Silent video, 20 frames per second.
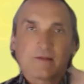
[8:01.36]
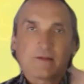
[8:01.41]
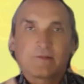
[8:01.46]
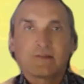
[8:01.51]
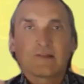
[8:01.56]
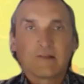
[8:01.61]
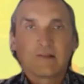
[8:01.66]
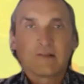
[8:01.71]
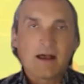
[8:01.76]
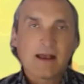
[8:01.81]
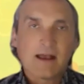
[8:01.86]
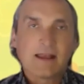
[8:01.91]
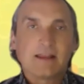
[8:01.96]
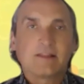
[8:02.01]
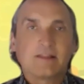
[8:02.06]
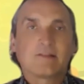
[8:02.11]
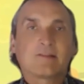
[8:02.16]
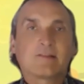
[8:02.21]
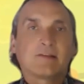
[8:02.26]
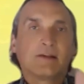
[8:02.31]

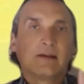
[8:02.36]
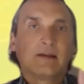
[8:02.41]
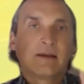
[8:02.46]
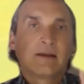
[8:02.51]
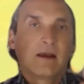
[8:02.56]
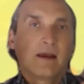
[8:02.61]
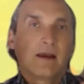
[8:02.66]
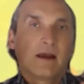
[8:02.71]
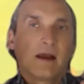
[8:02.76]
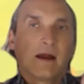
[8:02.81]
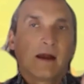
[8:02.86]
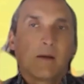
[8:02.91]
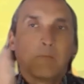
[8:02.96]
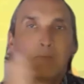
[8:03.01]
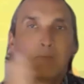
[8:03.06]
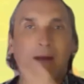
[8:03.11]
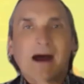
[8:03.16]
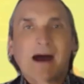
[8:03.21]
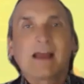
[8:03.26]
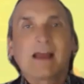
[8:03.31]
slides
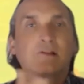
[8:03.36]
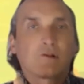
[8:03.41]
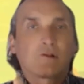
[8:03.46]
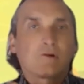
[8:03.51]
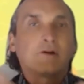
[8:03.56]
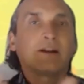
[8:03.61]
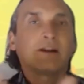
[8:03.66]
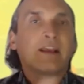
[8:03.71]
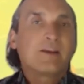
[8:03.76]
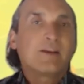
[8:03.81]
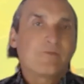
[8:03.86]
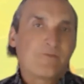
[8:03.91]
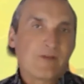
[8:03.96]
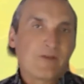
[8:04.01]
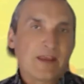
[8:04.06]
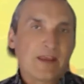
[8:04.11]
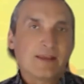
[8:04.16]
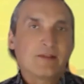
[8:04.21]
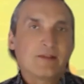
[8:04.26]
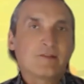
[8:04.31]
my learning
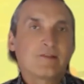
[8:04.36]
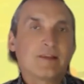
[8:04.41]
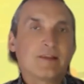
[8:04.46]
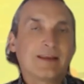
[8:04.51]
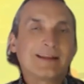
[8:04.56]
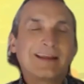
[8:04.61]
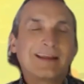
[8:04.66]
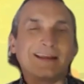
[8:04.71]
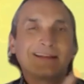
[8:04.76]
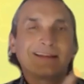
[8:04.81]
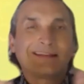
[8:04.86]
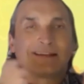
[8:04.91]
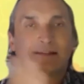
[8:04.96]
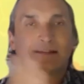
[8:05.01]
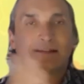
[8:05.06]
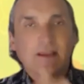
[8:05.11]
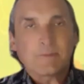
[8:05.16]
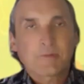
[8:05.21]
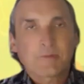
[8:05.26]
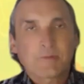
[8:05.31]
phase and I
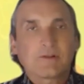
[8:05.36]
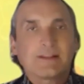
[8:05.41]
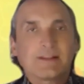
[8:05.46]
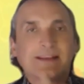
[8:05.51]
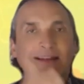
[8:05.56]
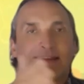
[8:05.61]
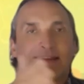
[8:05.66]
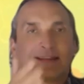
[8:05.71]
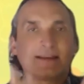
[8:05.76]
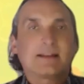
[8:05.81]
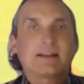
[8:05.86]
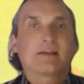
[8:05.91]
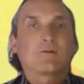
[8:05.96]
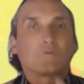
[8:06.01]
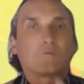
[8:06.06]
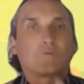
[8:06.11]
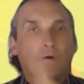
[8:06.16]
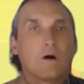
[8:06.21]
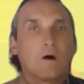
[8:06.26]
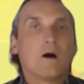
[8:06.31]
deliberately did it
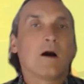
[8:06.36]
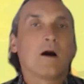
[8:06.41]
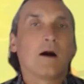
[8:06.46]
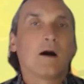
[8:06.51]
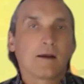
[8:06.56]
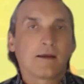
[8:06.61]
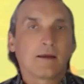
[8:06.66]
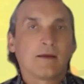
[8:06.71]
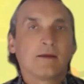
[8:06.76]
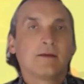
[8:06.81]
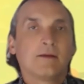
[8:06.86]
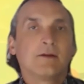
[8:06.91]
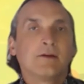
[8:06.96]
wrong